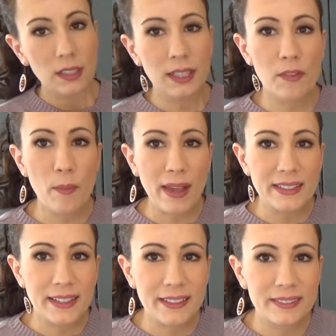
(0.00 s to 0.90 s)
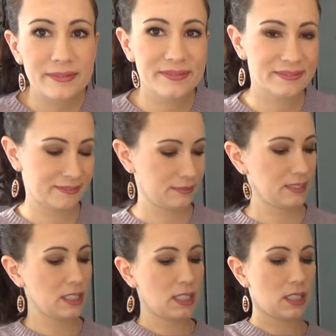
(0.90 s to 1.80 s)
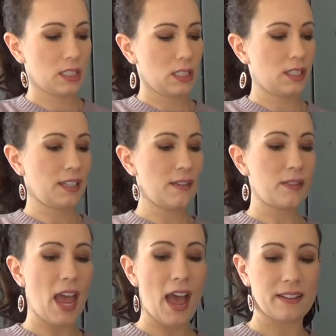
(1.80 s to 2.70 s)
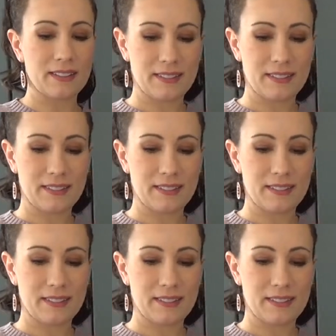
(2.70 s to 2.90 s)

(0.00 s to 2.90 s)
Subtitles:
gift basket, gift hat.